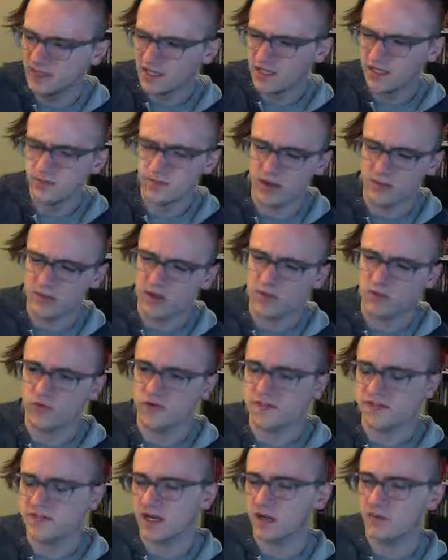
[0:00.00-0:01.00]
My memory is
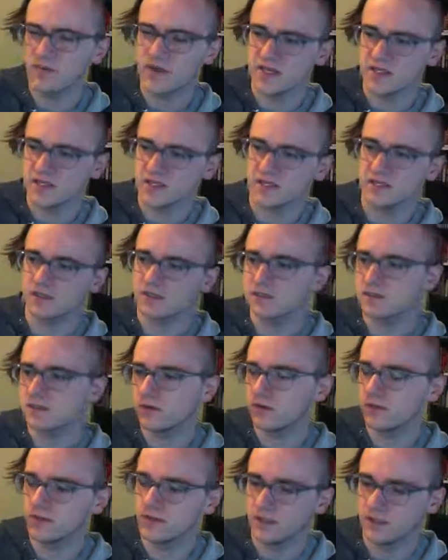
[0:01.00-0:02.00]
not amazing,
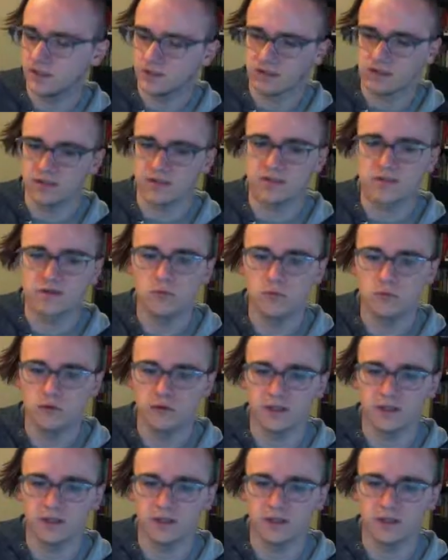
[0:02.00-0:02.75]
so it's cool.